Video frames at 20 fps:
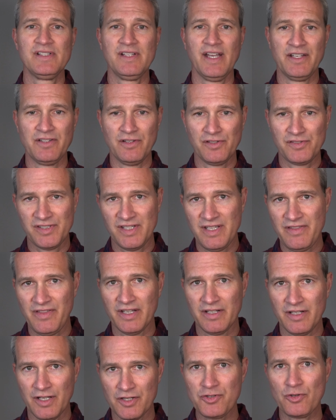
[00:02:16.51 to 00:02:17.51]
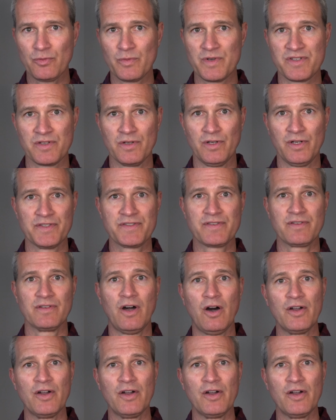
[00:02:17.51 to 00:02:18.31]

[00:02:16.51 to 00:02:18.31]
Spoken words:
and you see the initial results,